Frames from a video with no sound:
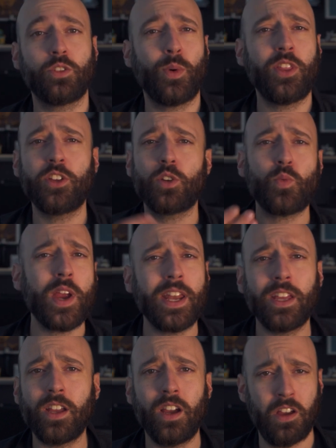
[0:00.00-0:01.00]
So whether you're
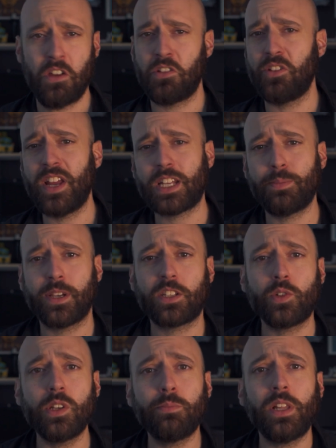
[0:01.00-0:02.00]
writing your next big
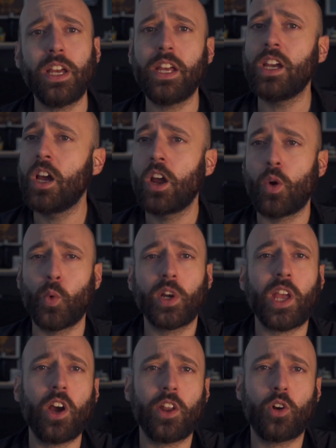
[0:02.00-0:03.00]
screenplay,
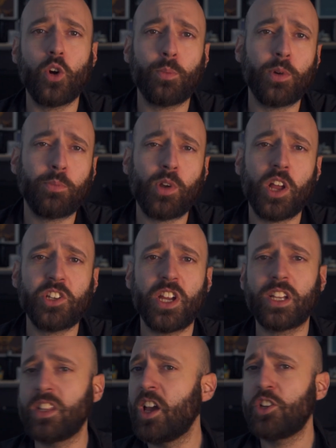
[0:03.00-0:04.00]
working on a corporate
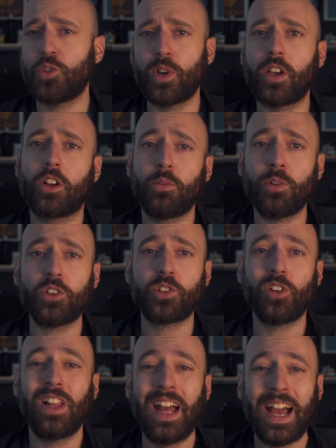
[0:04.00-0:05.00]
project, shooting a
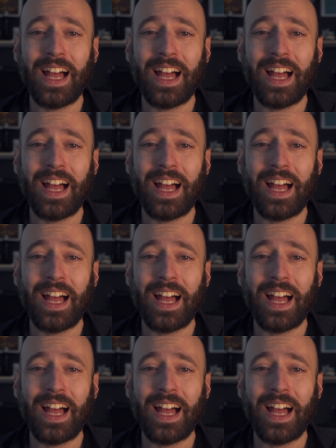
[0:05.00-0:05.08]
commercial,